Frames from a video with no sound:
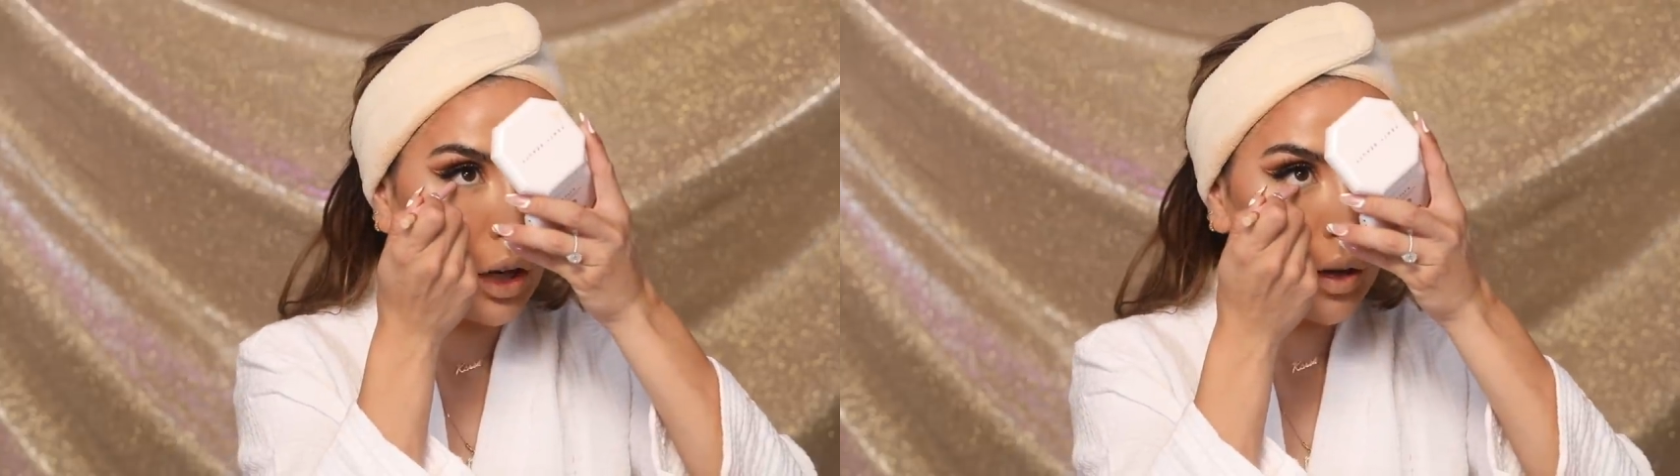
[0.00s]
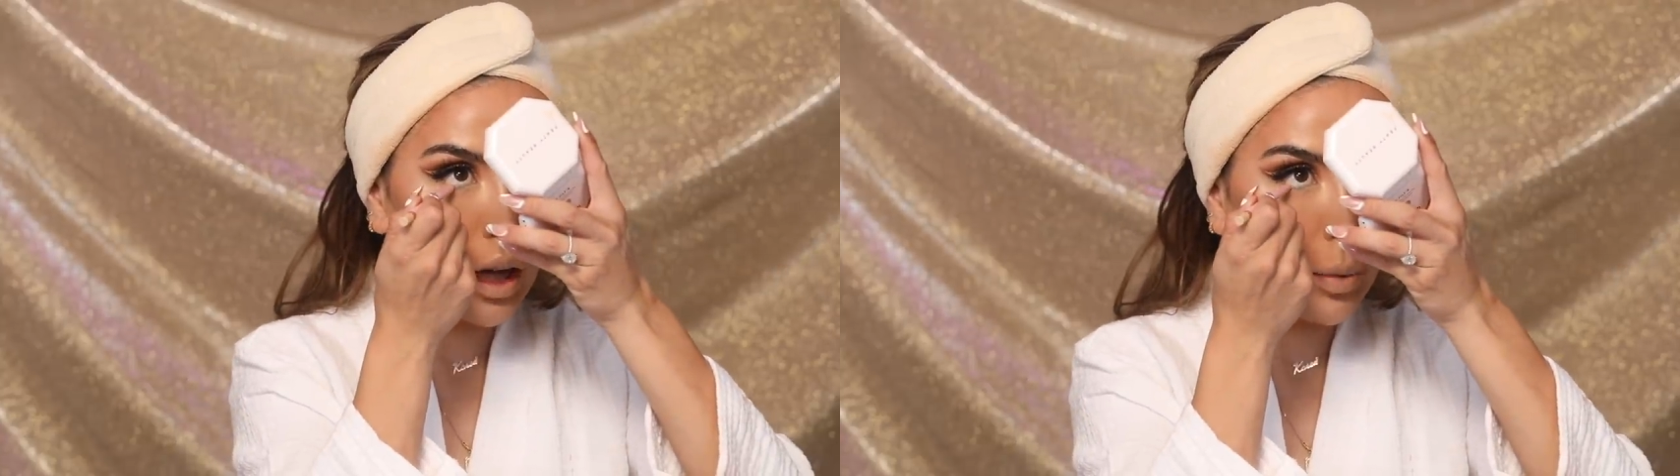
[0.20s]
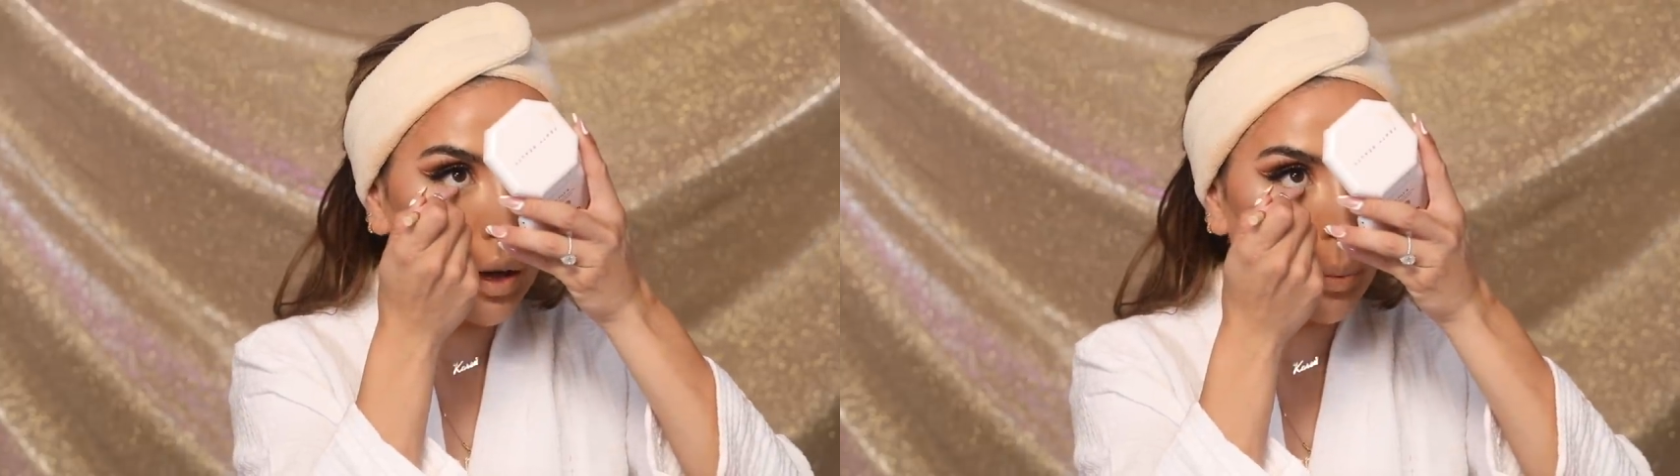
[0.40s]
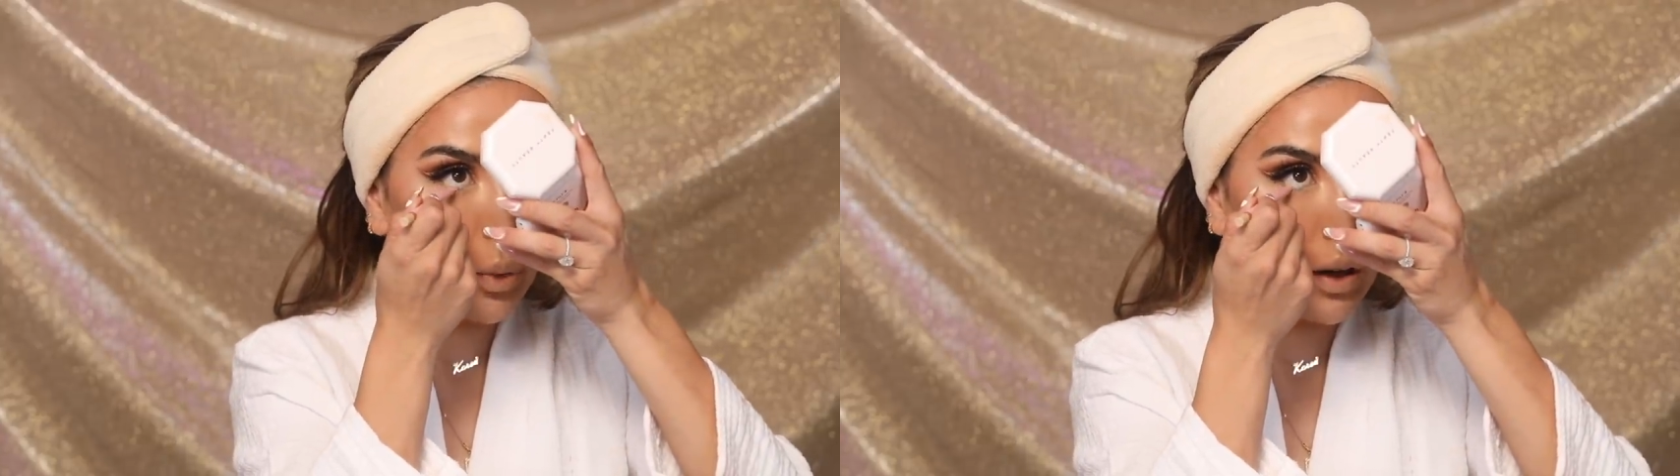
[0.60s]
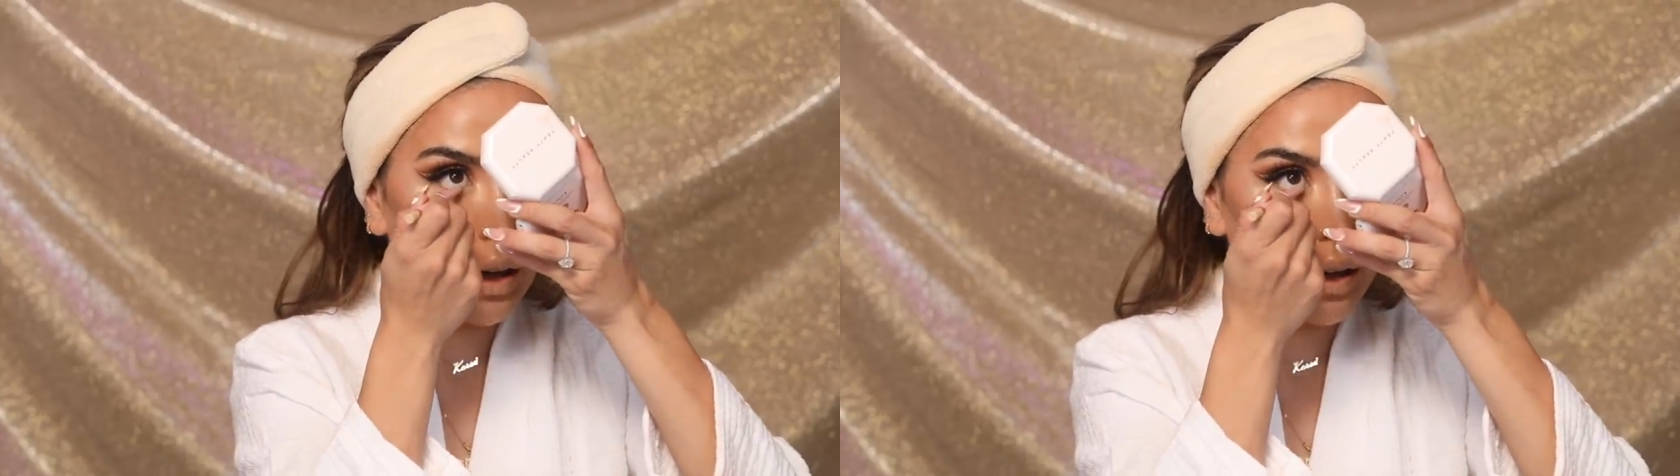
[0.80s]
We're keeping it
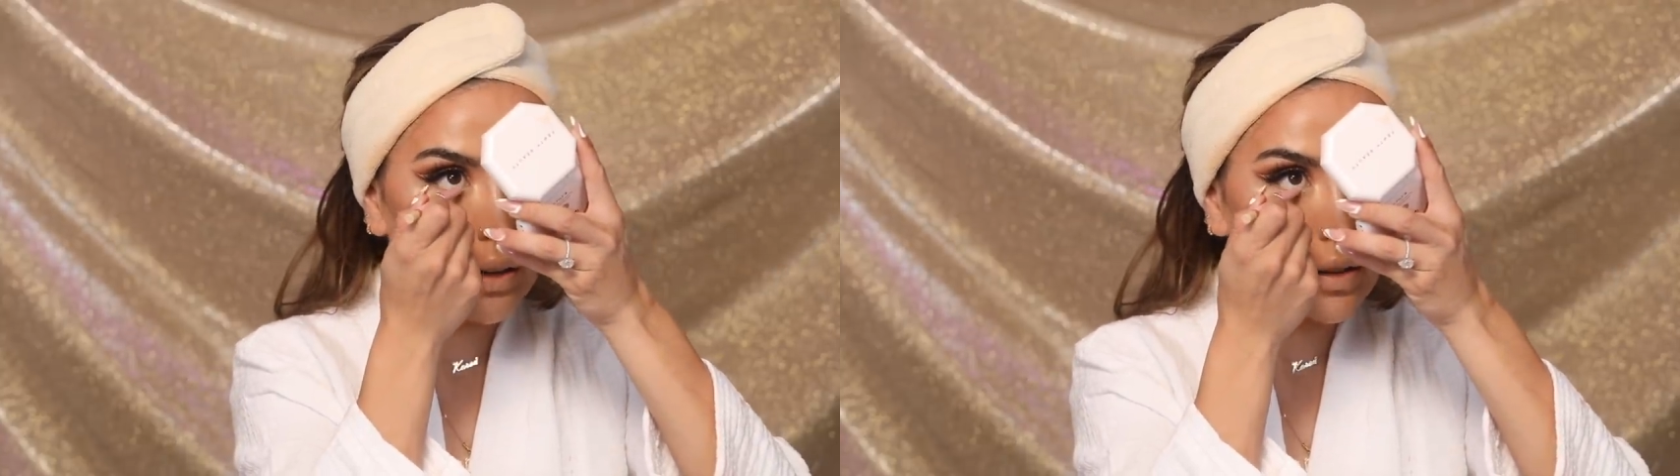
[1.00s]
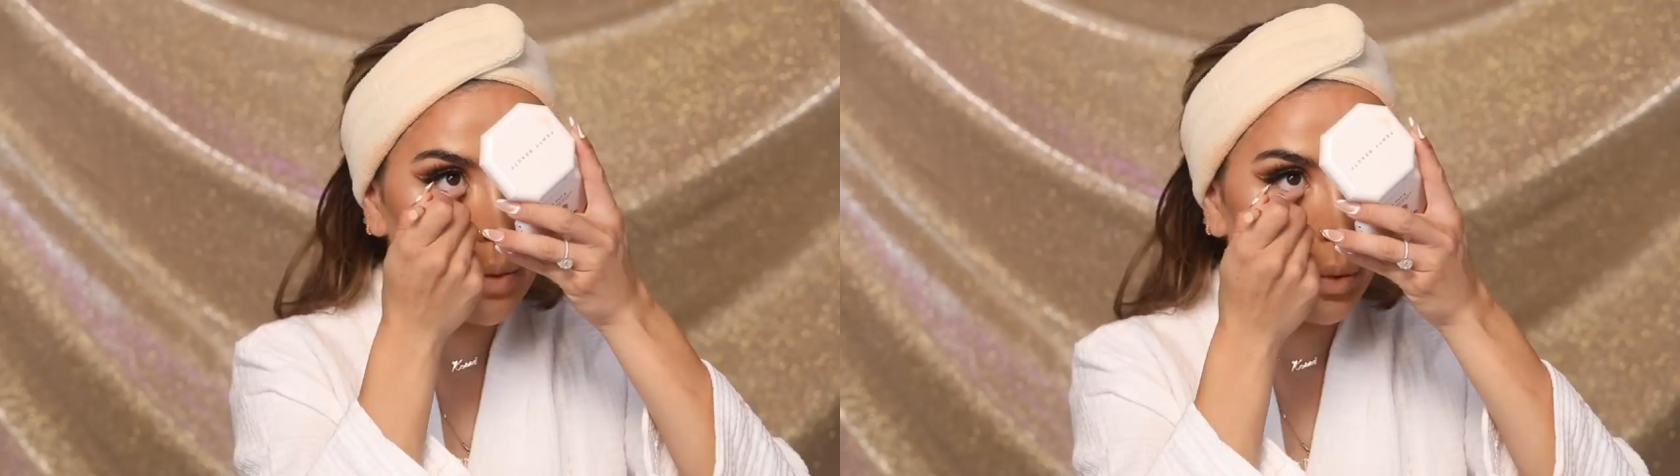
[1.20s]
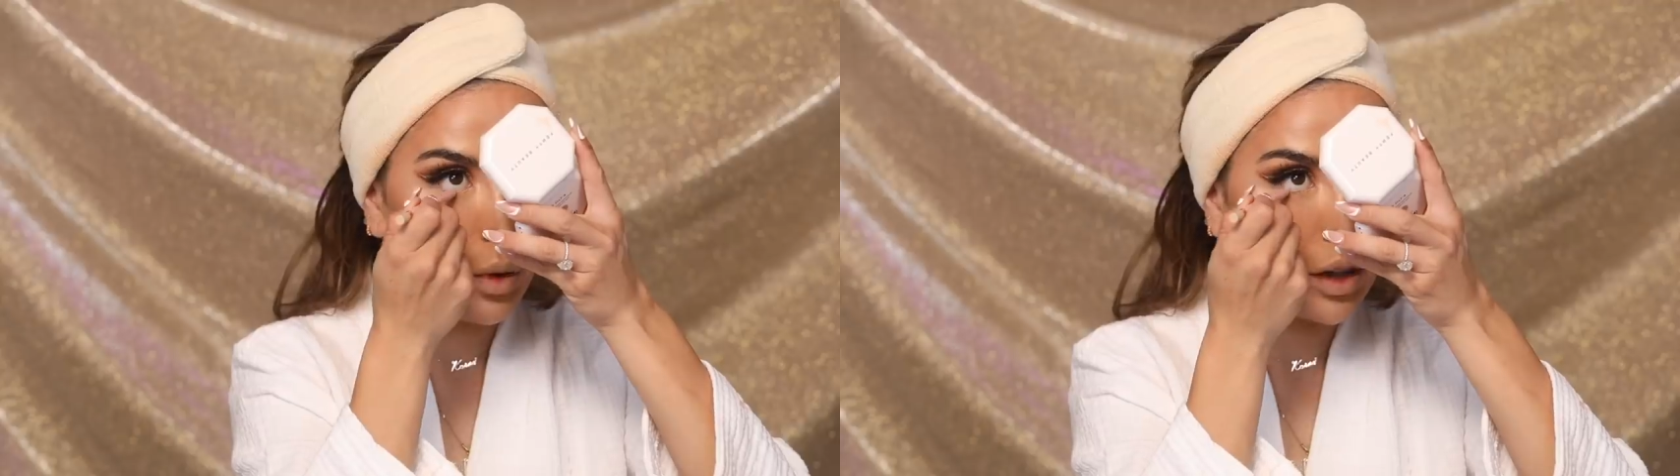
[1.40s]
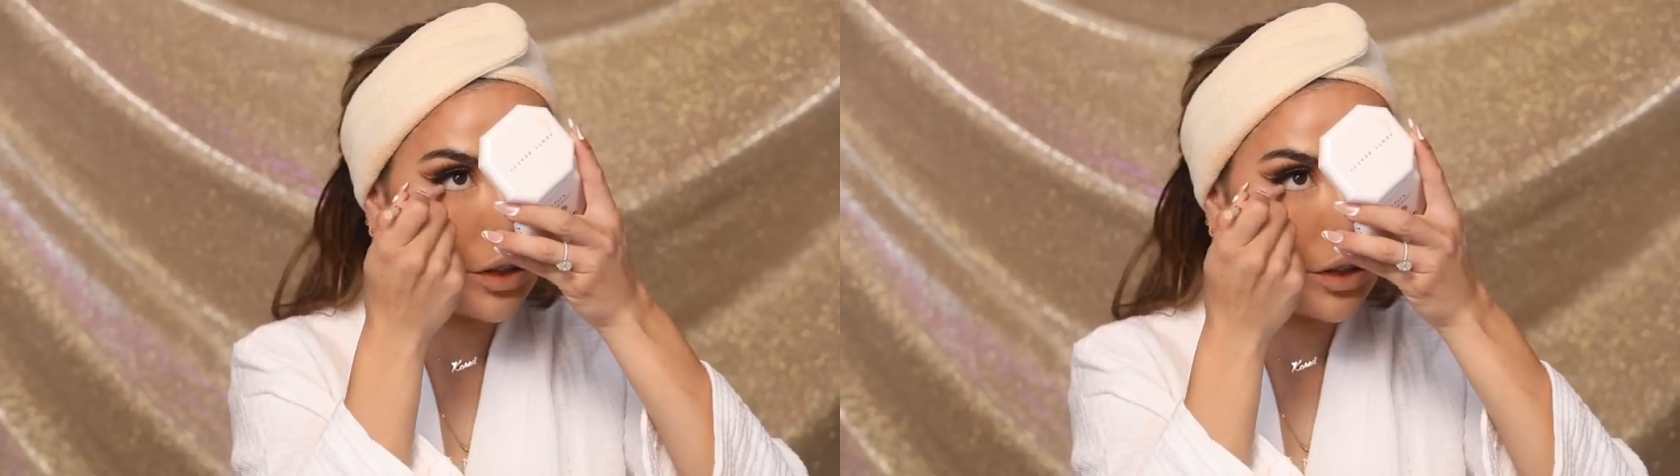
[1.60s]
pretty simple